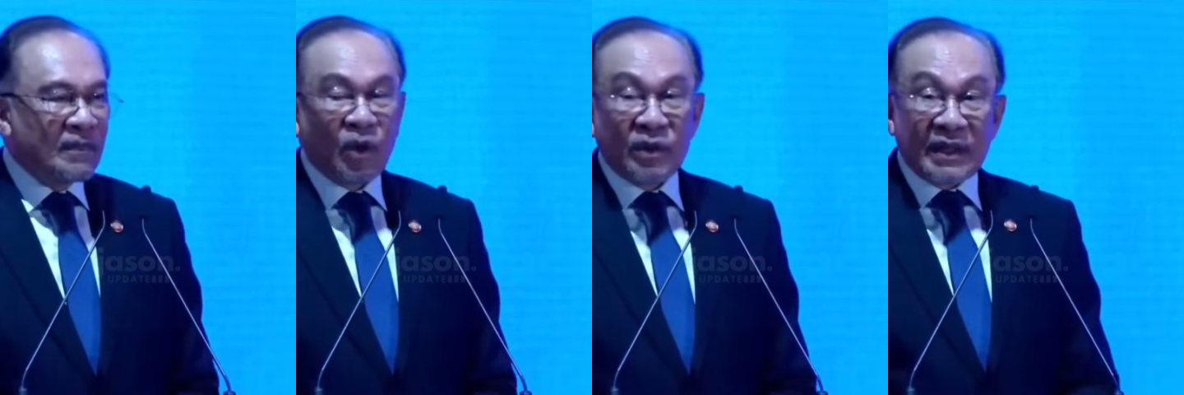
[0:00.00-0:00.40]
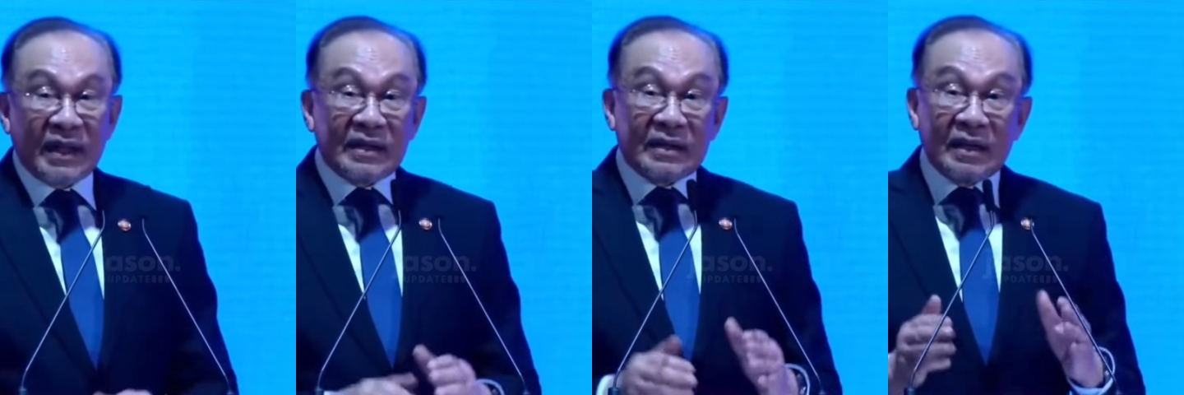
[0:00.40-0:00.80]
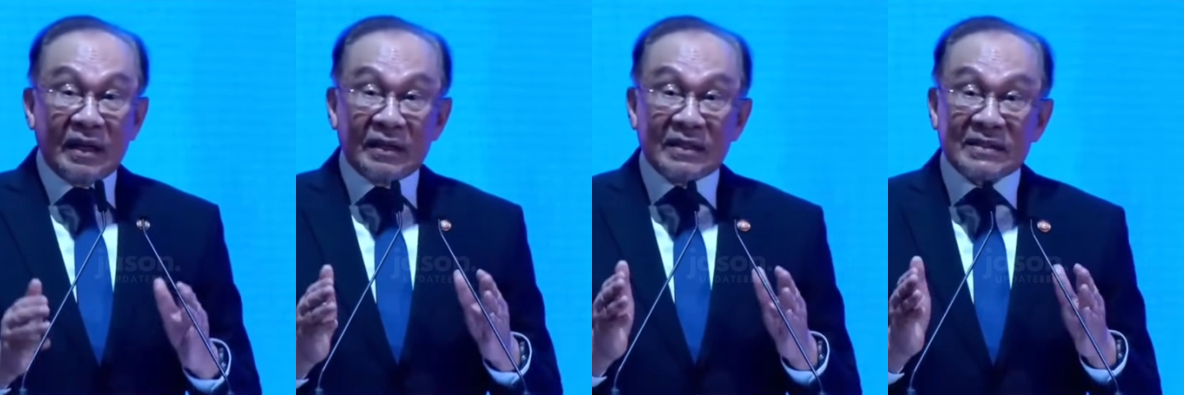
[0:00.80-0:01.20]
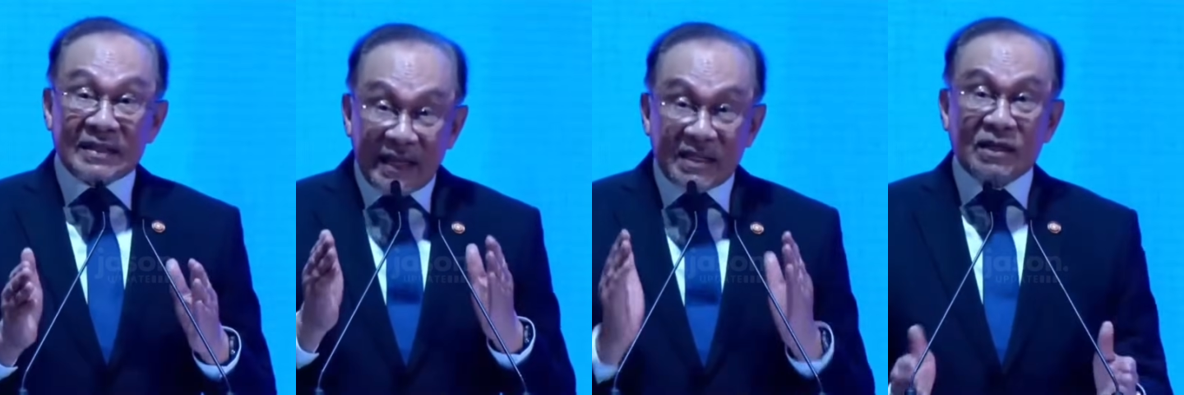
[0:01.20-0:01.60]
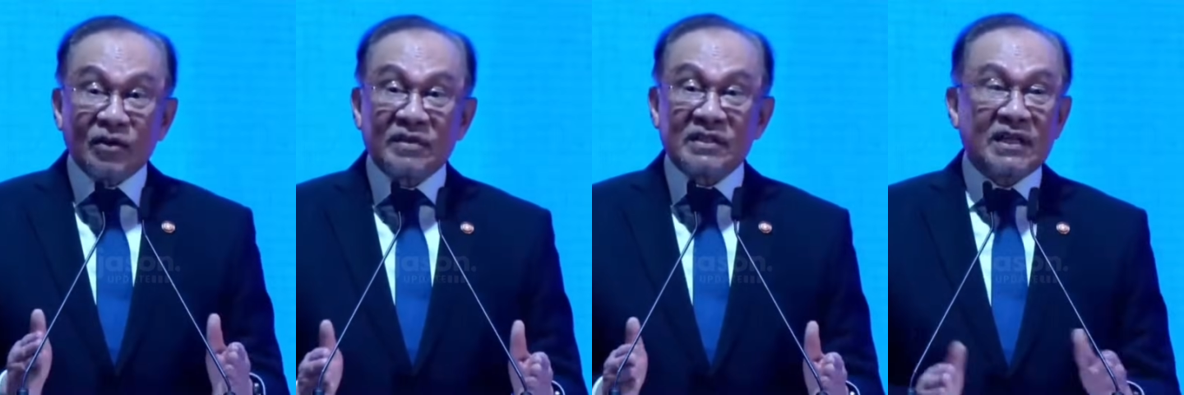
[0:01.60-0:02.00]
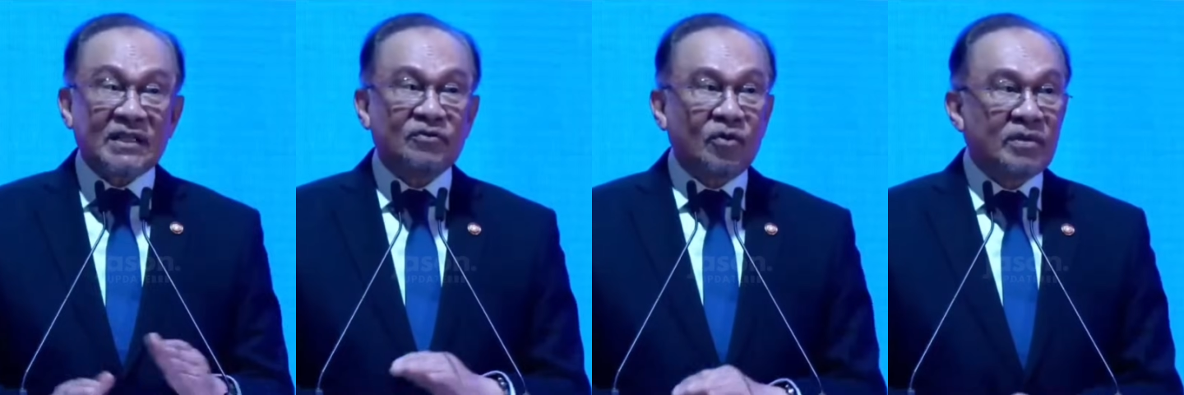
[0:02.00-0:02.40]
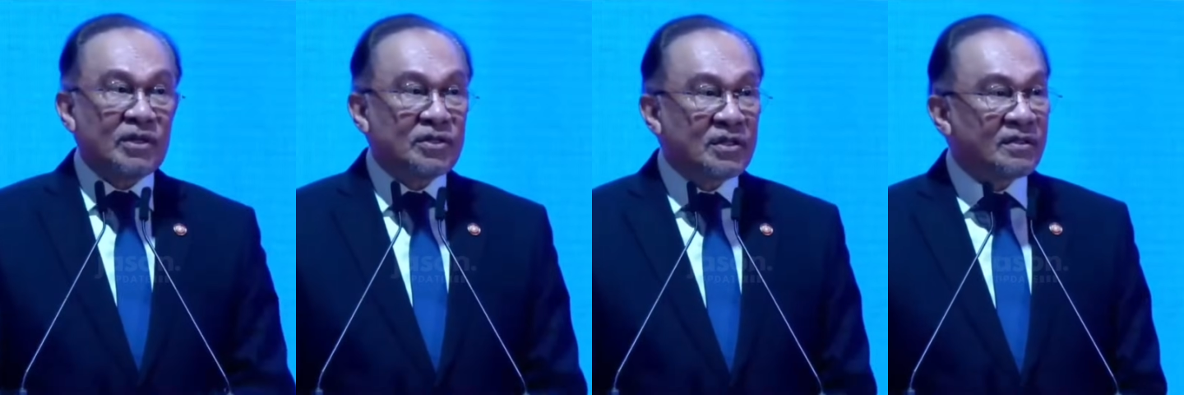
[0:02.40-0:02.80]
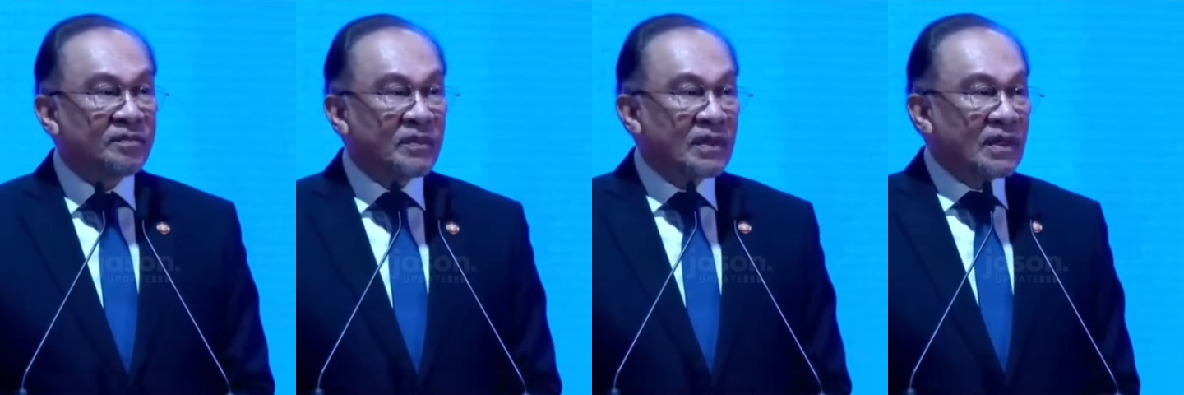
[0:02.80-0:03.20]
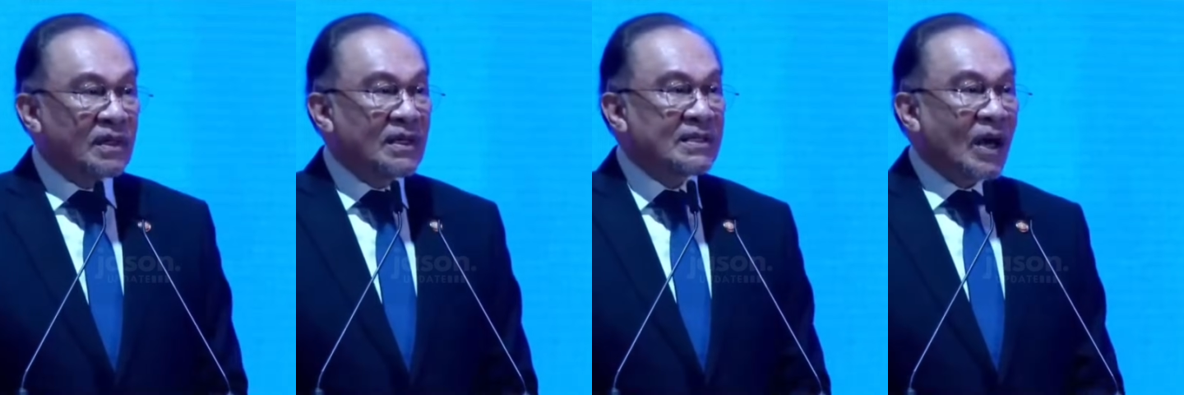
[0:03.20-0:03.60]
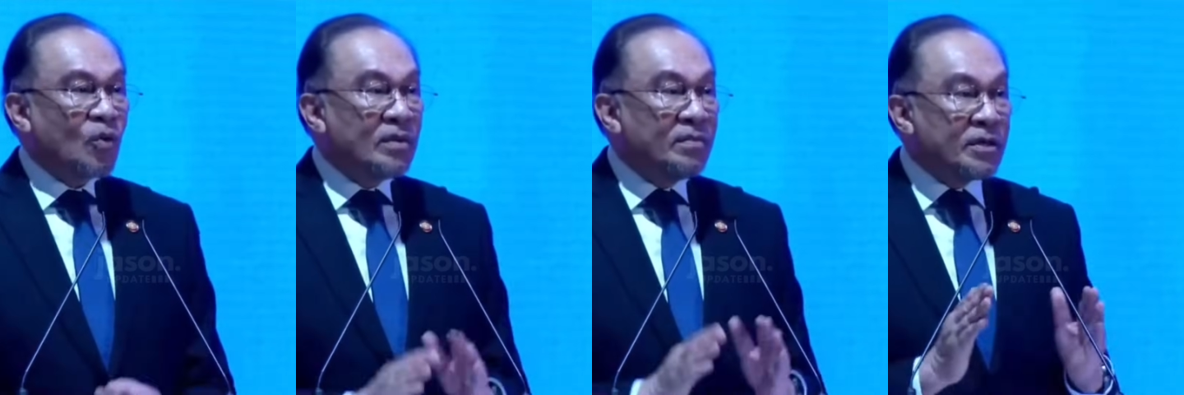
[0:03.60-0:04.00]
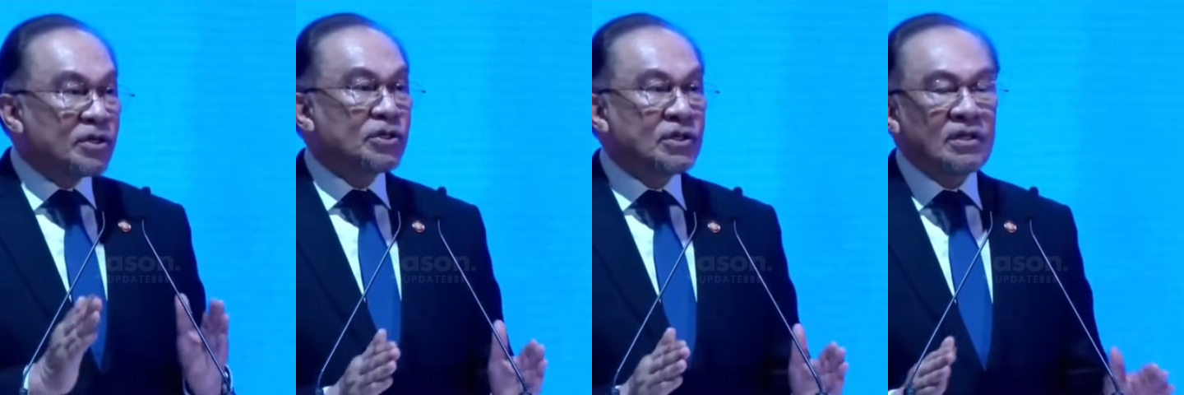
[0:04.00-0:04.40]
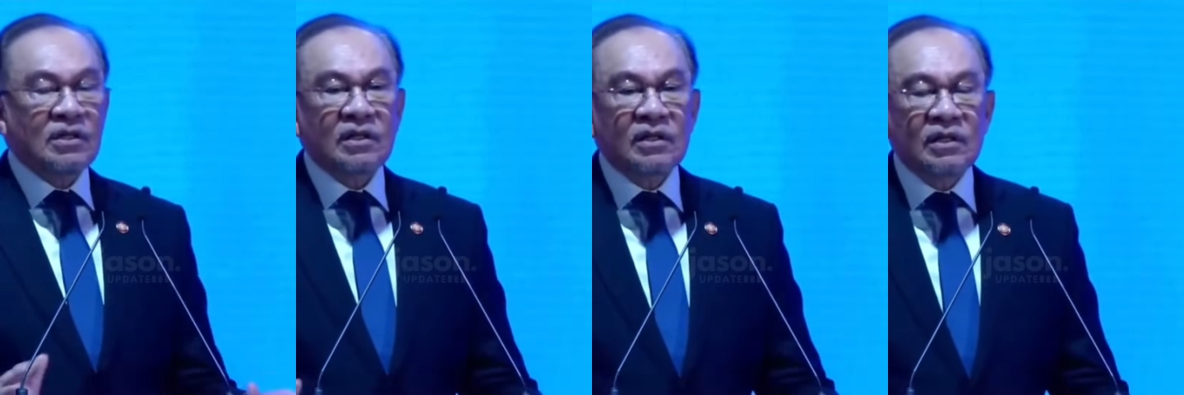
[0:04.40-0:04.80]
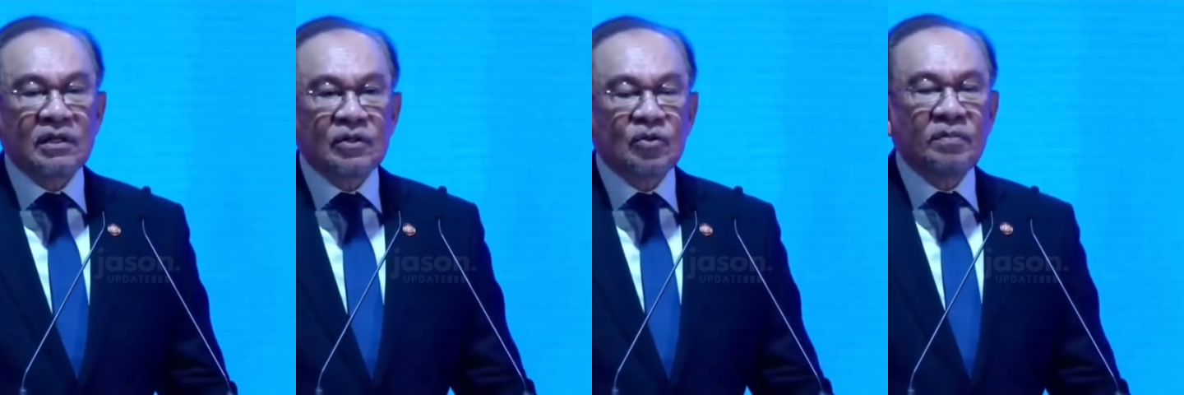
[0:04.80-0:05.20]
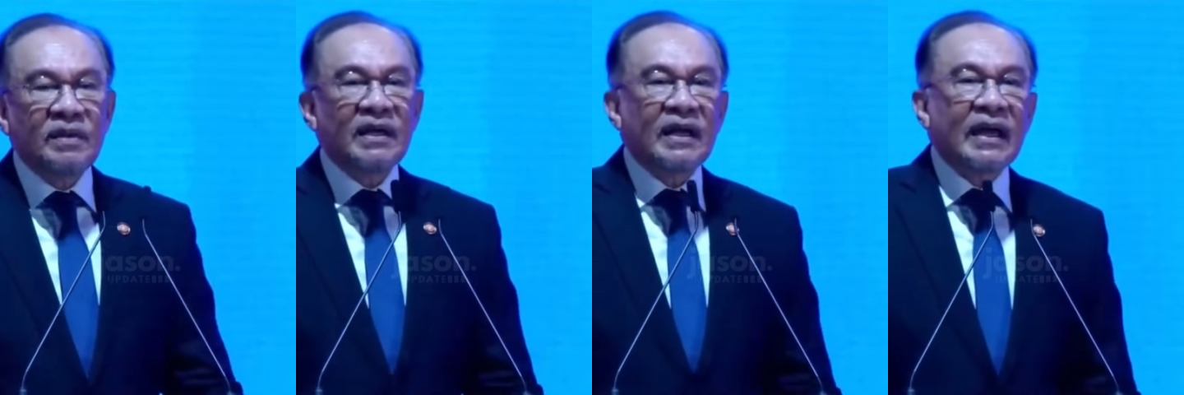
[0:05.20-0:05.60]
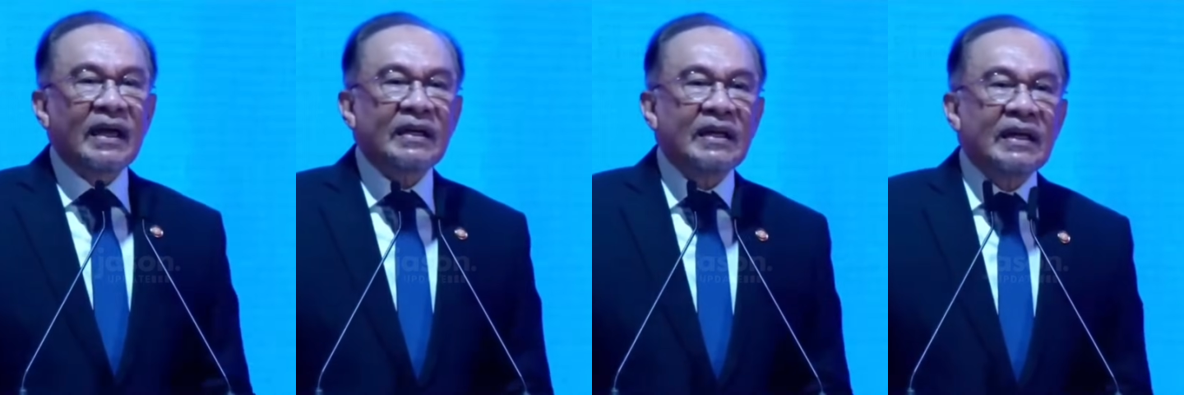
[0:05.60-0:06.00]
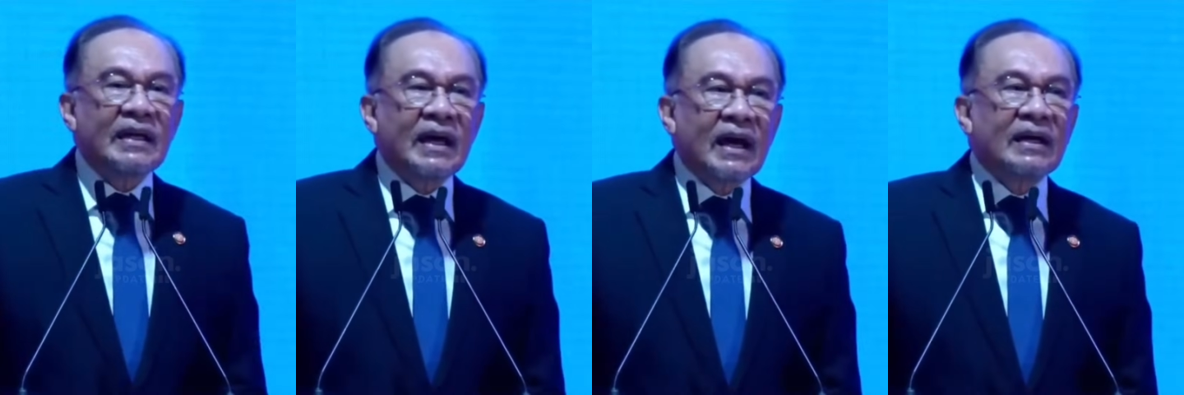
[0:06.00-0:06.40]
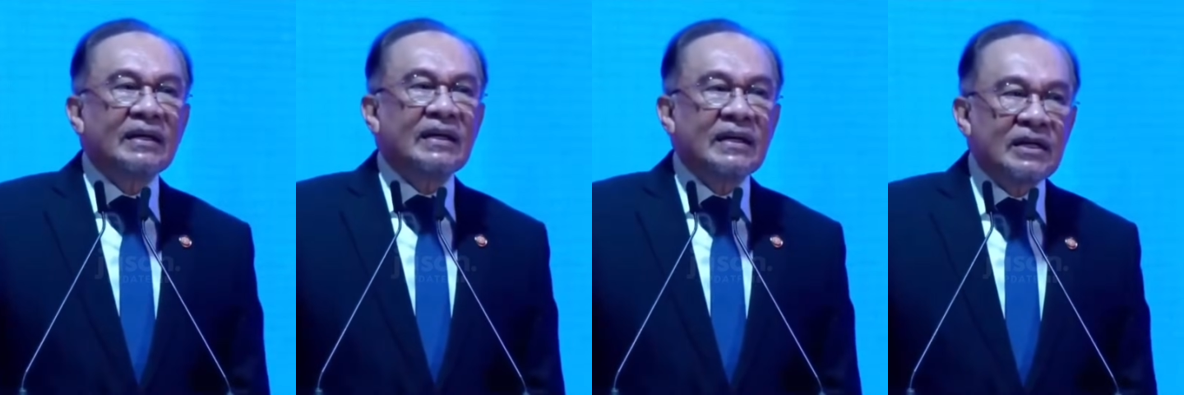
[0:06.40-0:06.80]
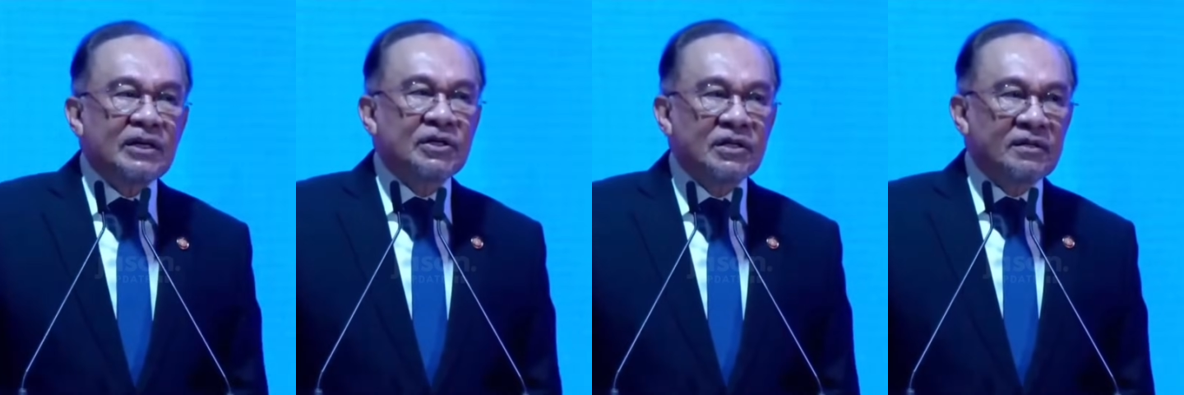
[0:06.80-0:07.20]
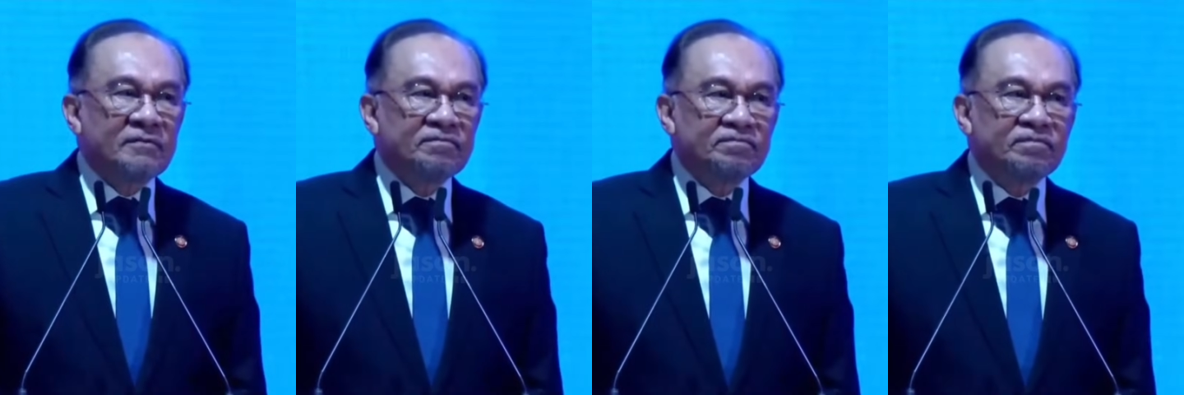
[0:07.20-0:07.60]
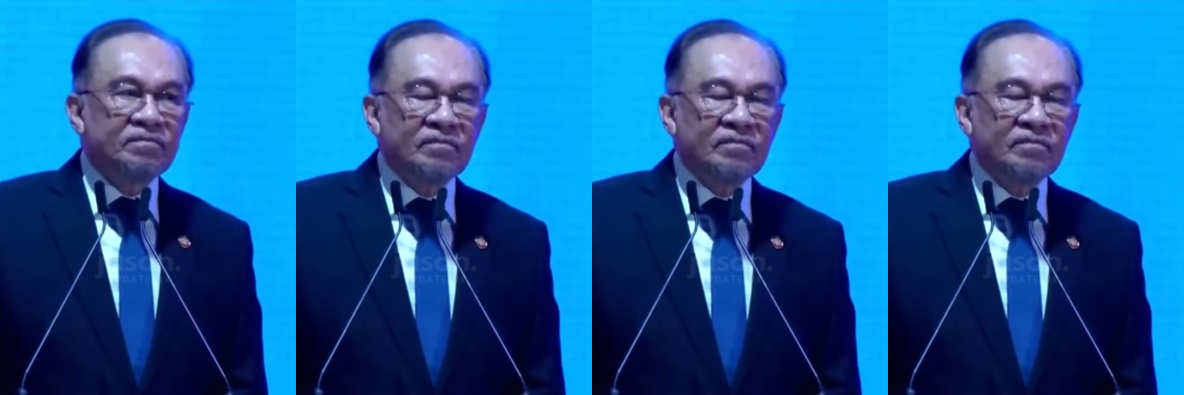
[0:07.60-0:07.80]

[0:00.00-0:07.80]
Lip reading: Now, at the center of this transformation is our ambition to be an AI nation,